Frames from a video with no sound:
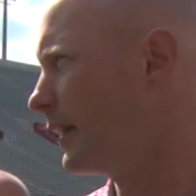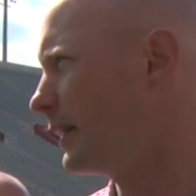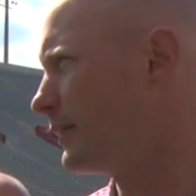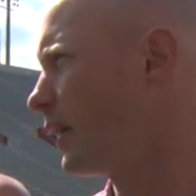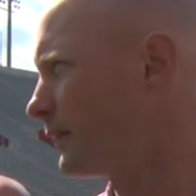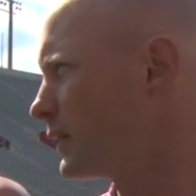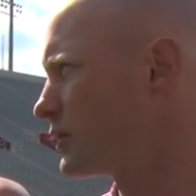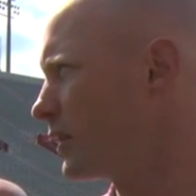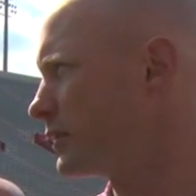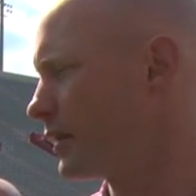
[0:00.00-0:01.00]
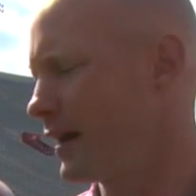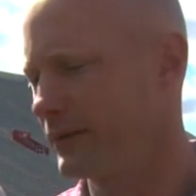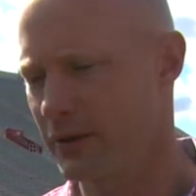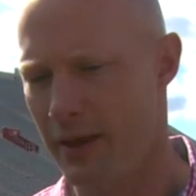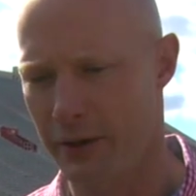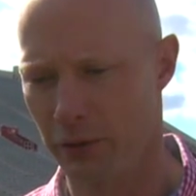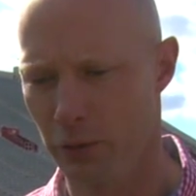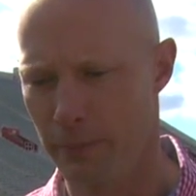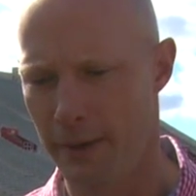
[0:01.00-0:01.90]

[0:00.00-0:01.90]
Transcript: and toughness to that group.